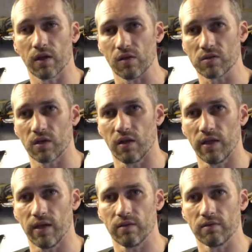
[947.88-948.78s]
I'll start
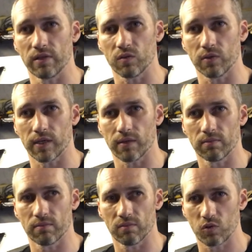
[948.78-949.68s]
that this week.
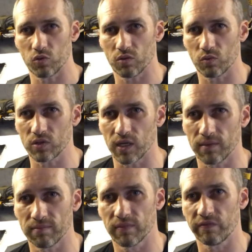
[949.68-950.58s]
We'll
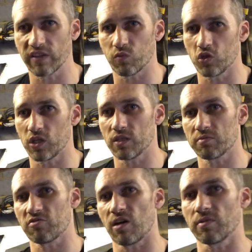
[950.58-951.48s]
see. Thanks for watching.
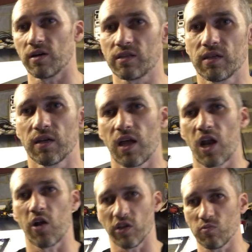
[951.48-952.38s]
Subscribe, guys.
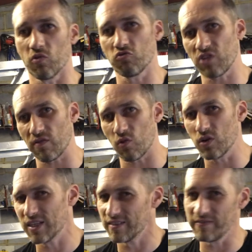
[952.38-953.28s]
Lots more
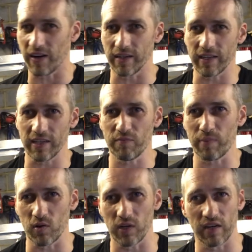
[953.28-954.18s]
travel, fun, and
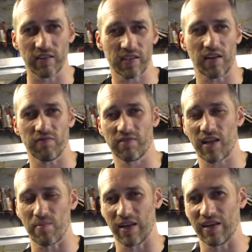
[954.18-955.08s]
building and stuff
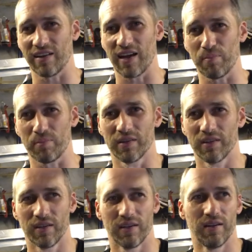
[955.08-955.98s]
coming up.
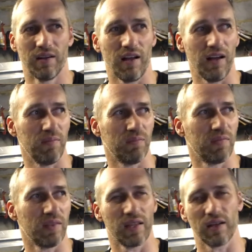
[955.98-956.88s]

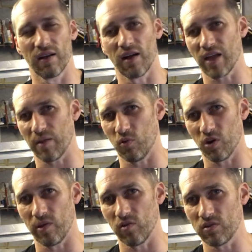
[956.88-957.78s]
I'll get bored
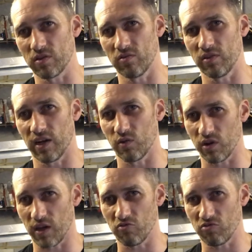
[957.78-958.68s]
of building soon, and I
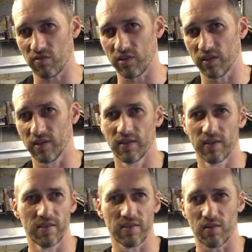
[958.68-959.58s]
want to go travelling.
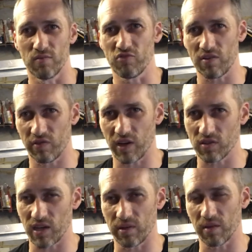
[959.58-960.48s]
So travel
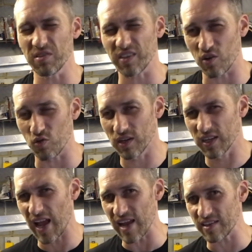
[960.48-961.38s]
videos coming. I'm still
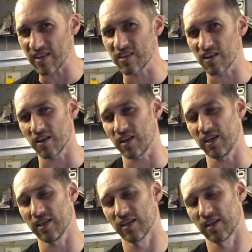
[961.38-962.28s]
editing Turkey.